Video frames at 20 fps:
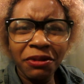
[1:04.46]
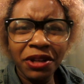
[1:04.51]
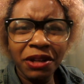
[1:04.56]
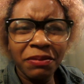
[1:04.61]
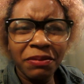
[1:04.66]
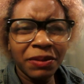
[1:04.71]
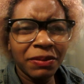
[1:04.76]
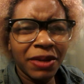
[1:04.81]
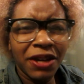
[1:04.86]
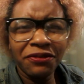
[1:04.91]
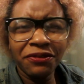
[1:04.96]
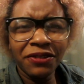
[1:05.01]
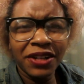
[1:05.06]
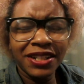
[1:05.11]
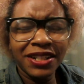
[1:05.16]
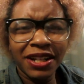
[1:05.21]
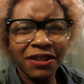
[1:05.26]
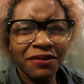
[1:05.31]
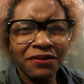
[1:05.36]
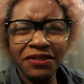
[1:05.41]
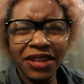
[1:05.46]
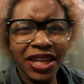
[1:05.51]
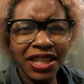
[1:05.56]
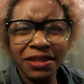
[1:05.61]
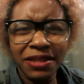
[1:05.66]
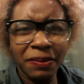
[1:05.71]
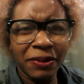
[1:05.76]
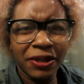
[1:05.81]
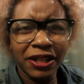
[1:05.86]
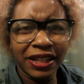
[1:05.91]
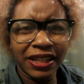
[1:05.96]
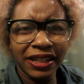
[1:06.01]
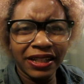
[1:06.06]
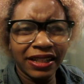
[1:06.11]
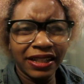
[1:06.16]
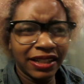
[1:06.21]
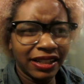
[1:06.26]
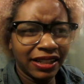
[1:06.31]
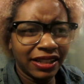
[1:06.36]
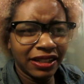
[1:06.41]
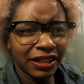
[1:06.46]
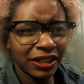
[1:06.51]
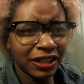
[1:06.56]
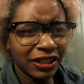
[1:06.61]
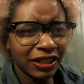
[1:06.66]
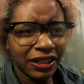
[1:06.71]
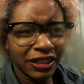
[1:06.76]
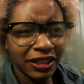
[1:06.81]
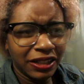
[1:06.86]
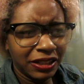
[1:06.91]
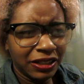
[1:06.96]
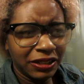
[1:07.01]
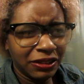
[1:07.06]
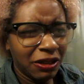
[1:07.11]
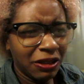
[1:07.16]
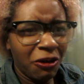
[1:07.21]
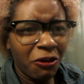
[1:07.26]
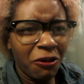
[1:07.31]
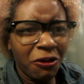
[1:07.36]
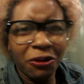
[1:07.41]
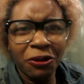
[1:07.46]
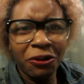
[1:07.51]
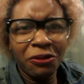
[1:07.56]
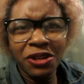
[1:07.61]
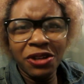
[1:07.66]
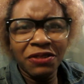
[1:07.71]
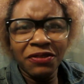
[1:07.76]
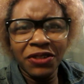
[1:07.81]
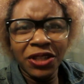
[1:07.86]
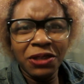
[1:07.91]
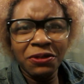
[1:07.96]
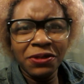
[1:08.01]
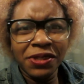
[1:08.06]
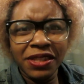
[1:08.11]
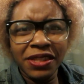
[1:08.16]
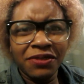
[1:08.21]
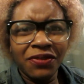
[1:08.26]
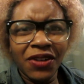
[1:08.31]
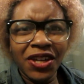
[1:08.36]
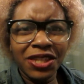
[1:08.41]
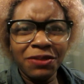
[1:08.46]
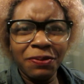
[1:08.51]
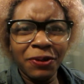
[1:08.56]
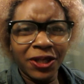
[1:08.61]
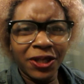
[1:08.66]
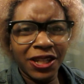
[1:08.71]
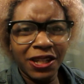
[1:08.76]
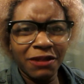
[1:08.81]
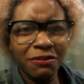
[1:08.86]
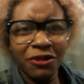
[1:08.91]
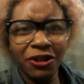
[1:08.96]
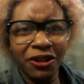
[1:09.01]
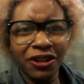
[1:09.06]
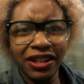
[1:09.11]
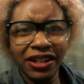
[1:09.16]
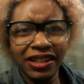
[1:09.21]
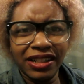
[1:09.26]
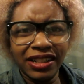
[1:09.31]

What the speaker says: want to be my friend on Facebook? Who even uses Facebook anymore?